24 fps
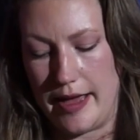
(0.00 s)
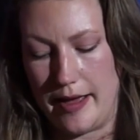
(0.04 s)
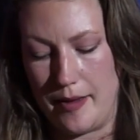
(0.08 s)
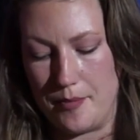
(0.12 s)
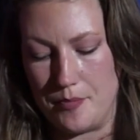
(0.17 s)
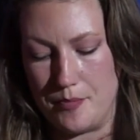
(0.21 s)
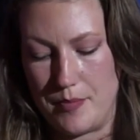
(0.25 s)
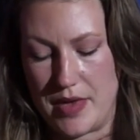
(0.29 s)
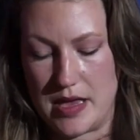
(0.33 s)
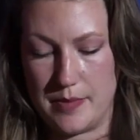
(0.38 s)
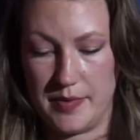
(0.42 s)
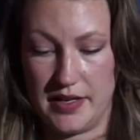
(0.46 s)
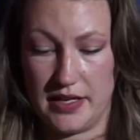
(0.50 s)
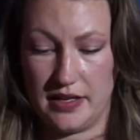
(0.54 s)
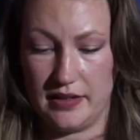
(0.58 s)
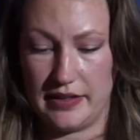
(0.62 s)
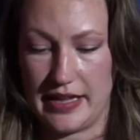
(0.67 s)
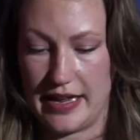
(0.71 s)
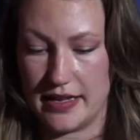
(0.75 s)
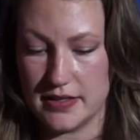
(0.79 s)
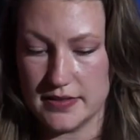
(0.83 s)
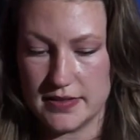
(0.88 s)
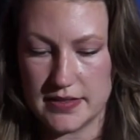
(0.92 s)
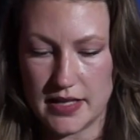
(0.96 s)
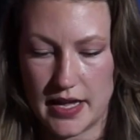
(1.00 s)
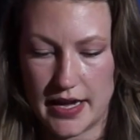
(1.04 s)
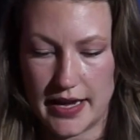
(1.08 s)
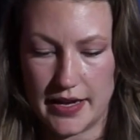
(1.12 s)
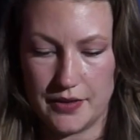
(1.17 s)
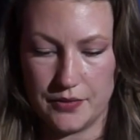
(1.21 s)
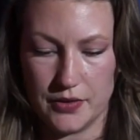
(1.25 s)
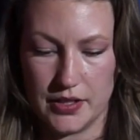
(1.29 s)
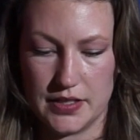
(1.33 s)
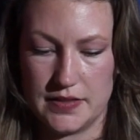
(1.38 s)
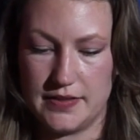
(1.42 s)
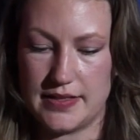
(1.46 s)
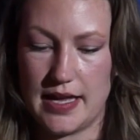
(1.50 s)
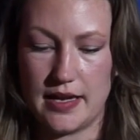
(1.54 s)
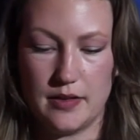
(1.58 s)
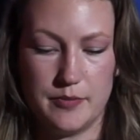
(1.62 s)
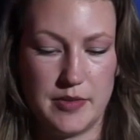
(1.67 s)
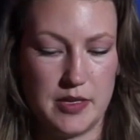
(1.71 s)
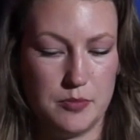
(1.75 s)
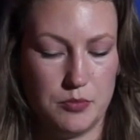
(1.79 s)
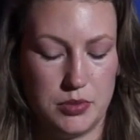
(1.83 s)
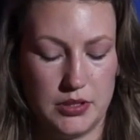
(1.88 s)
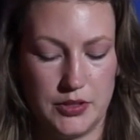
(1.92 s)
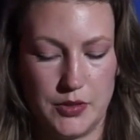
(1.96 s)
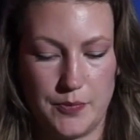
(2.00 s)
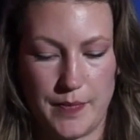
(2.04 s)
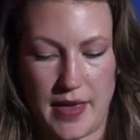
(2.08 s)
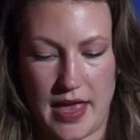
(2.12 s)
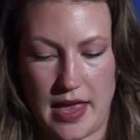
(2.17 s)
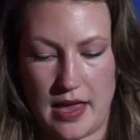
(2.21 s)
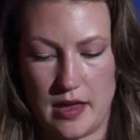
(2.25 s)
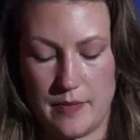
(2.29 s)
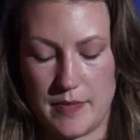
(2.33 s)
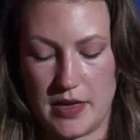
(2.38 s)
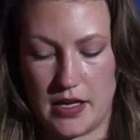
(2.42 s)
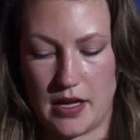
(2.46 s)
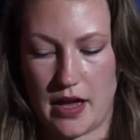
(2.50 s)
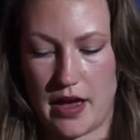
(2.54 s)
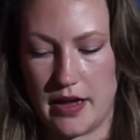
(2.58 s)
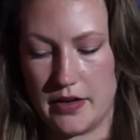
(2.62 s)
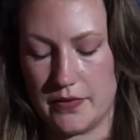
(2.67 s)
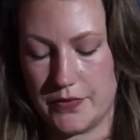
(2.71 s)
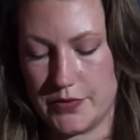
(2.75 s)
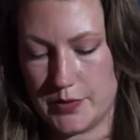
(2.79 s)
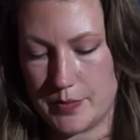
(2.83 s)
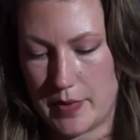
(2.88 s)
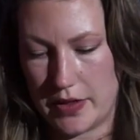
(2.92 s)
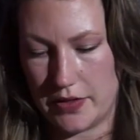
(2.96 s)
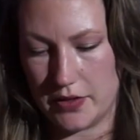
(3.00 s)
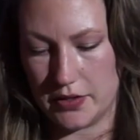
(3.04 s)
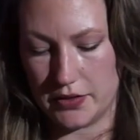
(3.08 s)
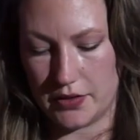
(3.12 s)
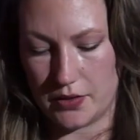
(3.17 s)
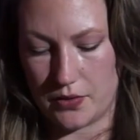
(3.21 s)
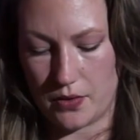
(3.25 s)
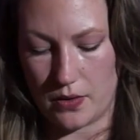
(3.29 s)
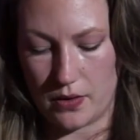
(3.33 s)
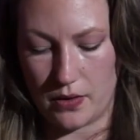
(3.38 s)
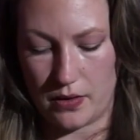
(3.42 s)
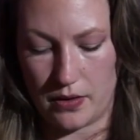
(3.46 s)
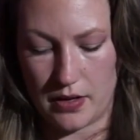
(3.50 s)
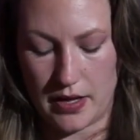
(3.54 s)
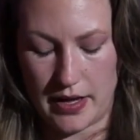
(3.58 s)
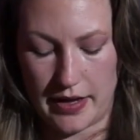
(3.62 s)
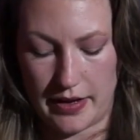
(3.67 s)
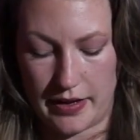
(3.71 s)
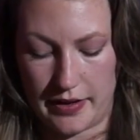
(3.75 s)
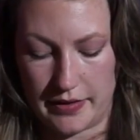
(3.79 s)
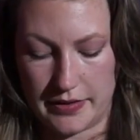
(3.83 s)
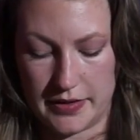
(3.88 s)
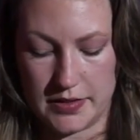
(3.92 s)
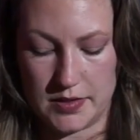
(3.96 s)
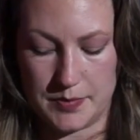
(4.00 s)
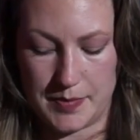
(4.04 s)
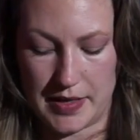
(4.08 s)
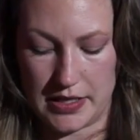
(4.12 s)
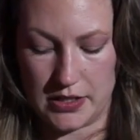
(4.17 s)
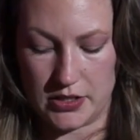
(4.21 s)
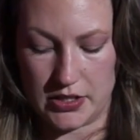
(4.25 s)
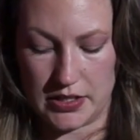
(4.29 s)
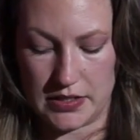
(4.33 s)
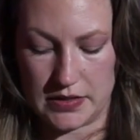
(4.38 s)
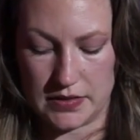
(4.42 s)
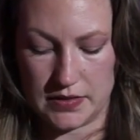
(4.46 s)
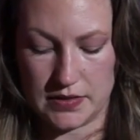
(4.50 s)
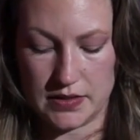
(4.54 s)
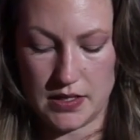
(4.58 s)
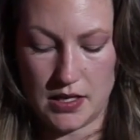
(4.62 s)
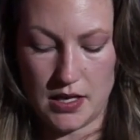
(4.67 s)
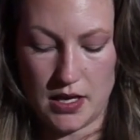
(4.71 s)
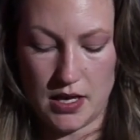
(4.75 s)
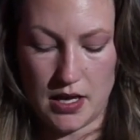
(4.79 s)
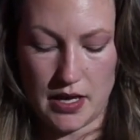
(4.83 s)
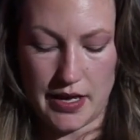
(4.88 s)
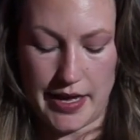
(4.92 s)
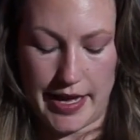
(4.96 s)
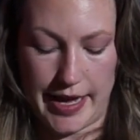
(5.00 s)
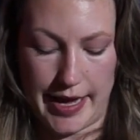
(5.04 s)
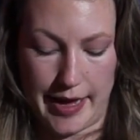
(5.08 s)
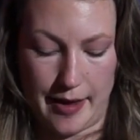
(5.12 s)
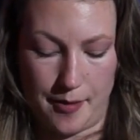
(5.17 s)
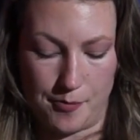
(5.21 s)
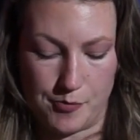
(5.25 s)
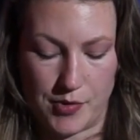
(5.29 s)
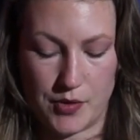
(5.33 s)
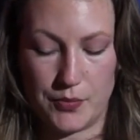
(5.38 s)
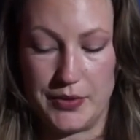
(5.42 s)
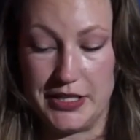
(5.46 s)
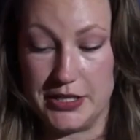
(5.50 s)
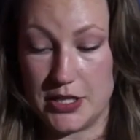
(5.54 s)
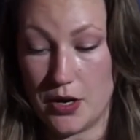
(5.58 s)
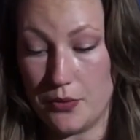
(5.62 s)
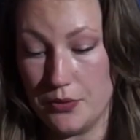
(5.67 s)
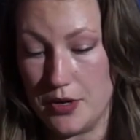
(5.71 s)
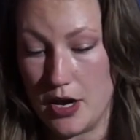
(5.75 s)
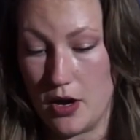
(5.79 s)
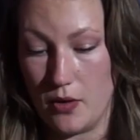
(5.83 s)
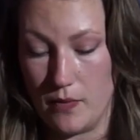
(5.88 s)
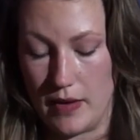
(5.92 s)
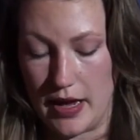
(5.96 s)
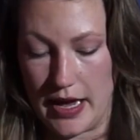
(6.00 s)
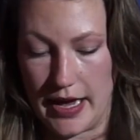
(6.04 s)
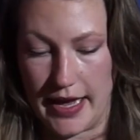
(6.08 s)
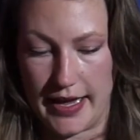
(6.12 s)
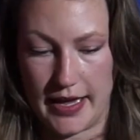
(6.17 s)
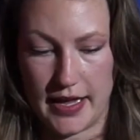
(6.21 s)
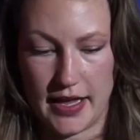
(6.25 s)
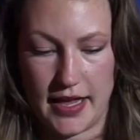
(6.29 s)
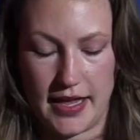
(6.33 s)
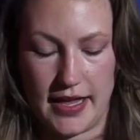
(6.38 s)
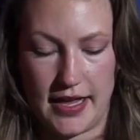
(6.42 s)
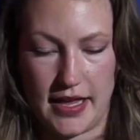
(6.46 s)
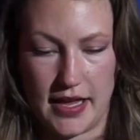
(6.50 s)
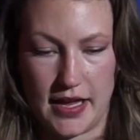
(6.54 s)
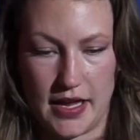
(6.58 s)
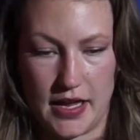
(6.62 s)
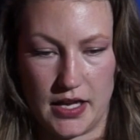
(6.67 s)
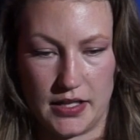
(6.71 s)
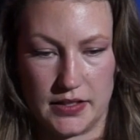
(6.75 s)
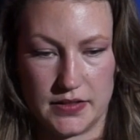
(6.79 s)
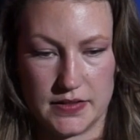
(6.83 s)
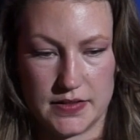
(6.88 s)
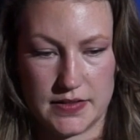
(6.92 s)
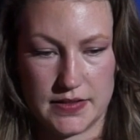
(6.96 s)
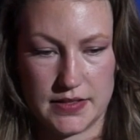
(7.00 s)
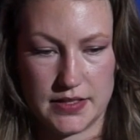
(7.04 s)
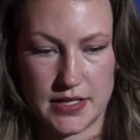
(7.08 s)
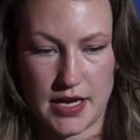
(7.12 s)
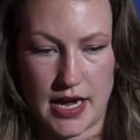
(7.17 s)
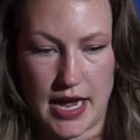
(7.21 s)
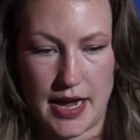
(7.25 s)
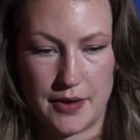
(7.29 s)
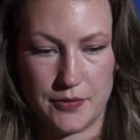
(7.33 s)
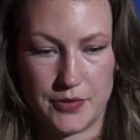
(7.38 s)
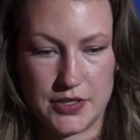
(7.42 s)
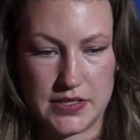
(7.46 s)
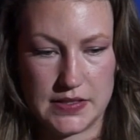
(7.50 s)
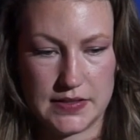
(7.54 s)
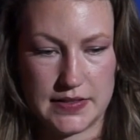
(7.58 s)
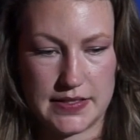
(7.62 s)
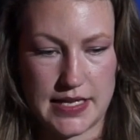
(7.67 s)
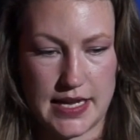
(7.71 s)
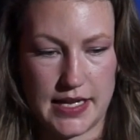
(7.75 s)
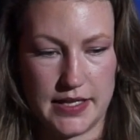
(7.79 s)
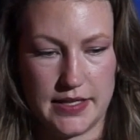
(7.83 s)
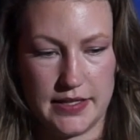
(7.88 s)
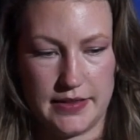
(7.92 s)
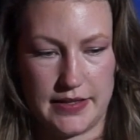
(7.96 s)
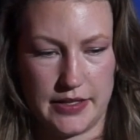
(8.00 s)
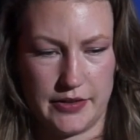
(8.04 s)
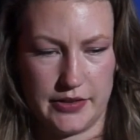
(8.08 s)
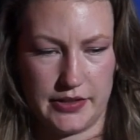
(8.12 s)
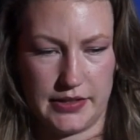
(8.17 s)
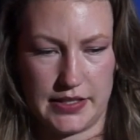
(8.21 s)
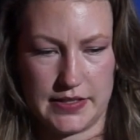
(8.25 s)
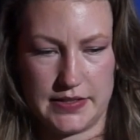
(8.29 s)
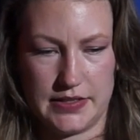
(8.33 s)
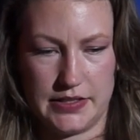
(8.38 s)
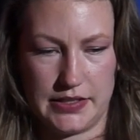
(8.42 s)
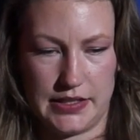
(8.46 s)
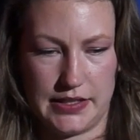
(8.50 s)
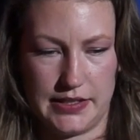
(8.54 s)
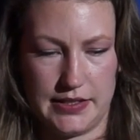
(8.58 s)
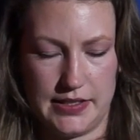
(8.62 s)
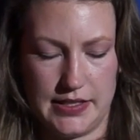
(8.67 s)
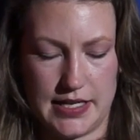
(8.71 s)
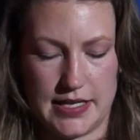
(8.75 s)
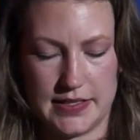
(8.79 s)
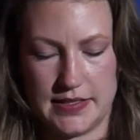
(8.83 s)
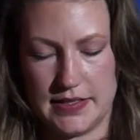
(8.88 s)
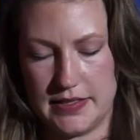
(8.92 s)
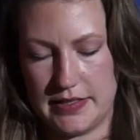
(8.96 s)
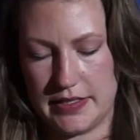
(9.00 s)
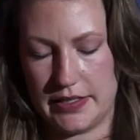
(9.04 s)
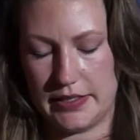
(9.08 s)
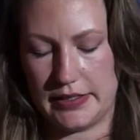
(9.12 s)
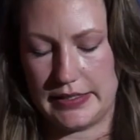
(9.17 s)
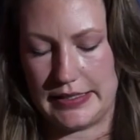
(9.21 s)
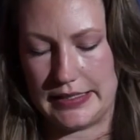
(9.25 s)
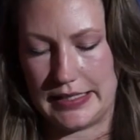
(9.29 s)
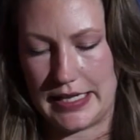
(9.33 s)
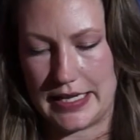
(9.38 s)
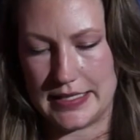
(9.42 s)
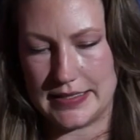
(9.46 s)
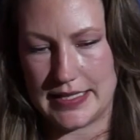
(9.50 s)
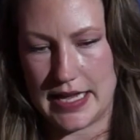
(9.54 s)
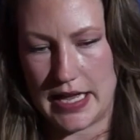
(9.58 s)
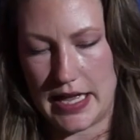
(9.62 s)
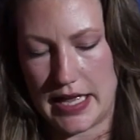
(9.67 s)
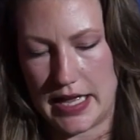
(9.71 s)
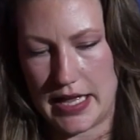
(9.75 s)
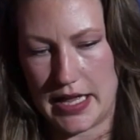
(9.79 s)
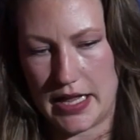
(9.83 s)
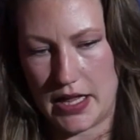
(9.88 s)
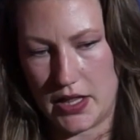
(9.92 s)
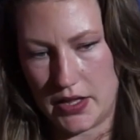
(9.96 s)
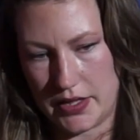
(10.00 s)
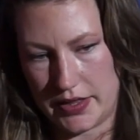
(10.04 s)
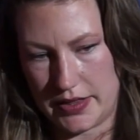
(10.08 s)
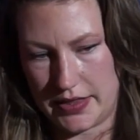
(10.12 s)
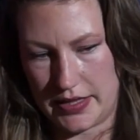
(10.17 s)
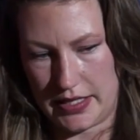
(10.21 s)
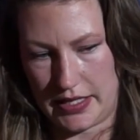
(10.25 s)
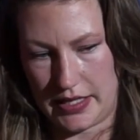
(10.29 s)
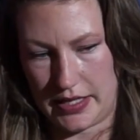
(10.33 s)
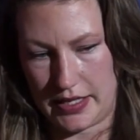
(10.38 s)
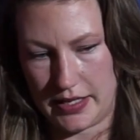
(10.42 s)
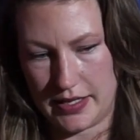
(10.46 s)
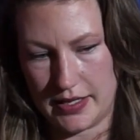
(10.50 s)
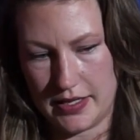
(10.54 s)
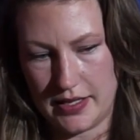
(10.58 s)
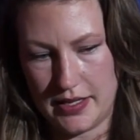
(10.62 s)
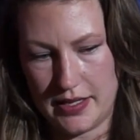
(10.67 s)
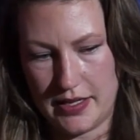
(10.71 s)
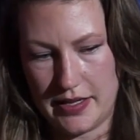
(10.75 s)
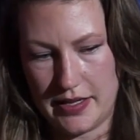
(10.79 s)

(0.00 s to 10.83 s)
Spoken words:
maybe a landslide where a sediment plume came and kind of smothered the sponges. But we don't know why, and I wouldn't say that they were necessarily less healthy,